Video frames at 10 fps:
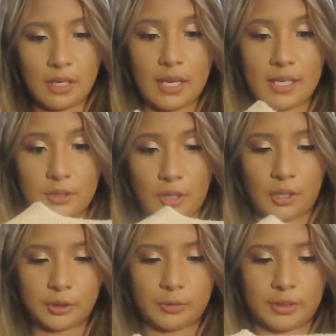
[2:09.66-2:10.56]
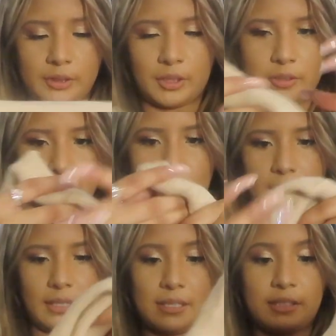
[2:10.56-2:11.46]
is also a
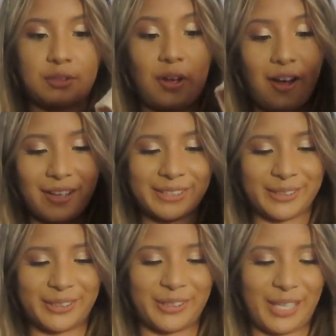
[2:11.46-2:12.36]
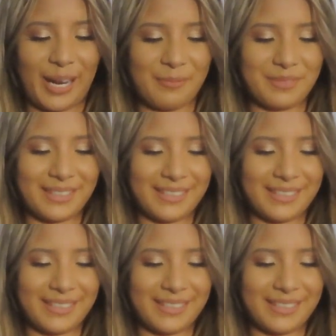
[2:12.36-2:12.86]
turtleneck and it's also cropped.